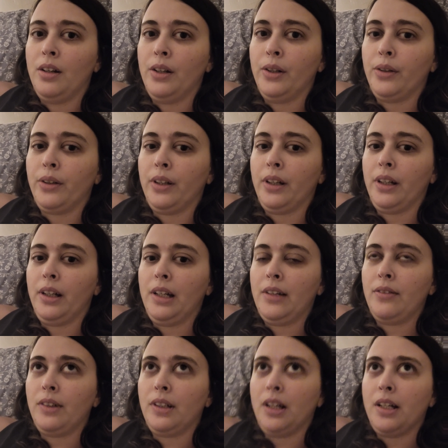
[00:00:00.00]
Okay, I
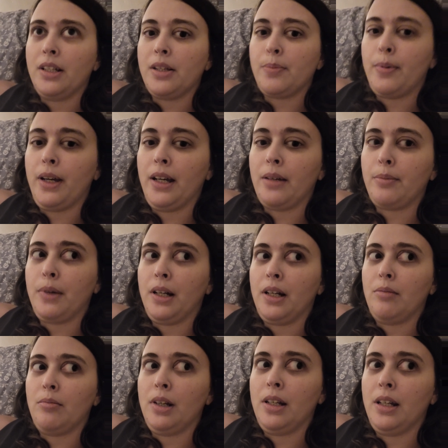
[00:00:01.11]
have an ice pack
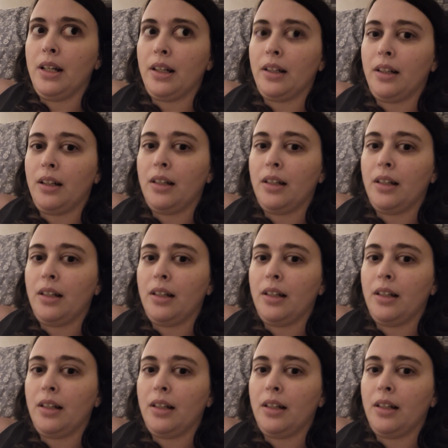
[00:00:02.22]
behind my neck.